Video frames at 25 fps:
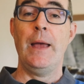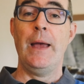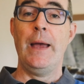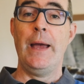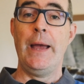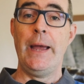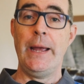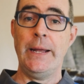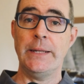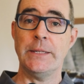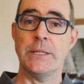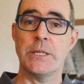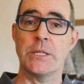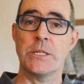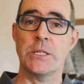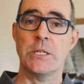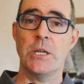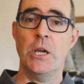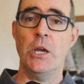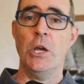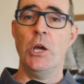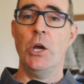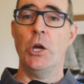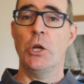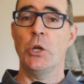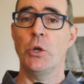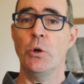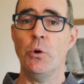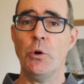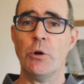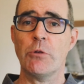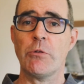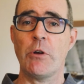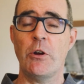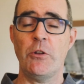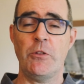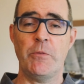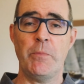Hence, your
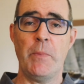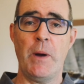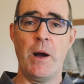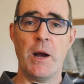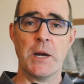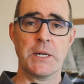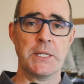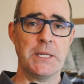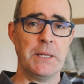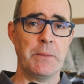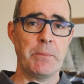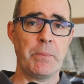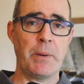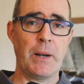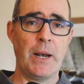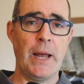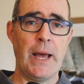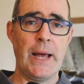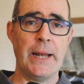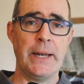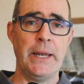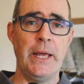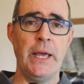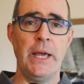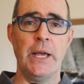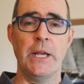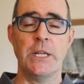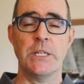growth marketing plan